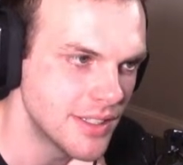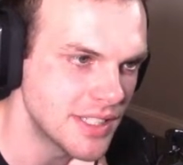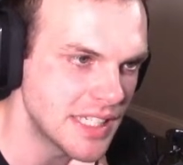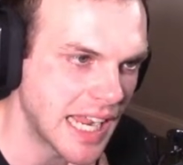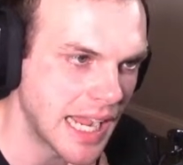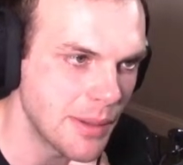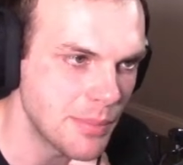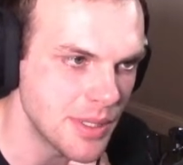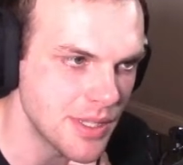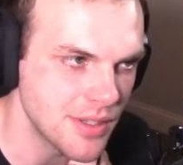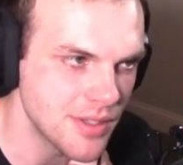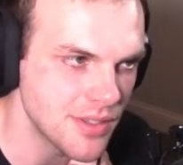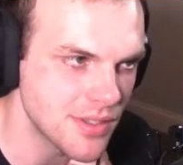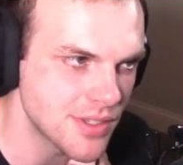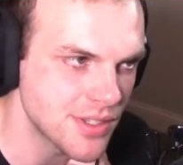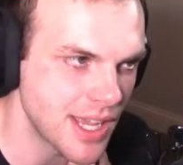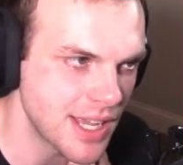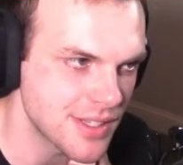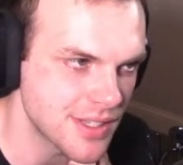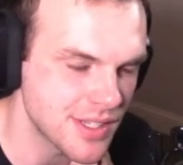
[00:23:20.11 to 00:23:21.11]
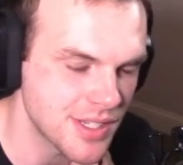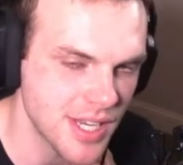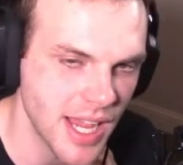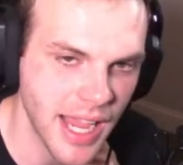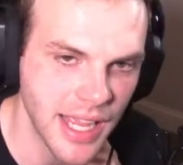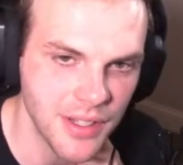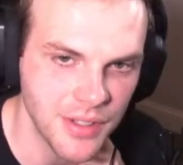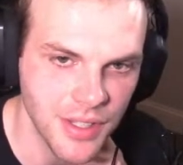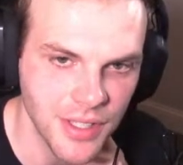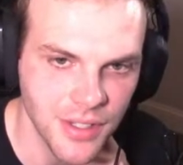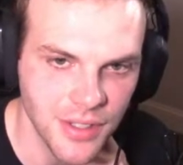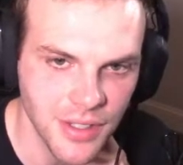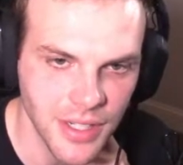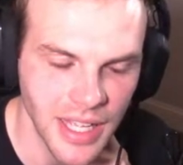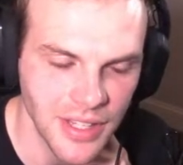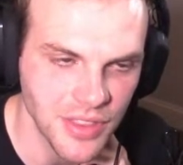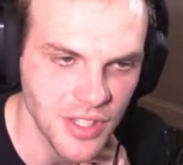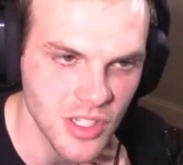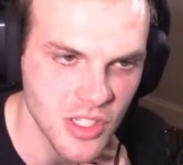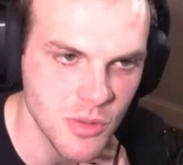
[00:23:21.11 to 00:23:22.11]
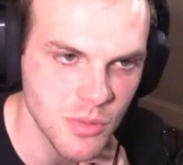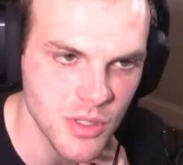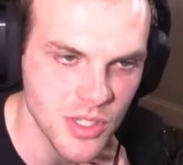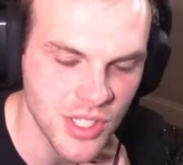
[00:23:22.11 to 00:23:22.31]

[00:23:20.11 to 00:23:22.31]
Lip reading: Dobbins as a talent at this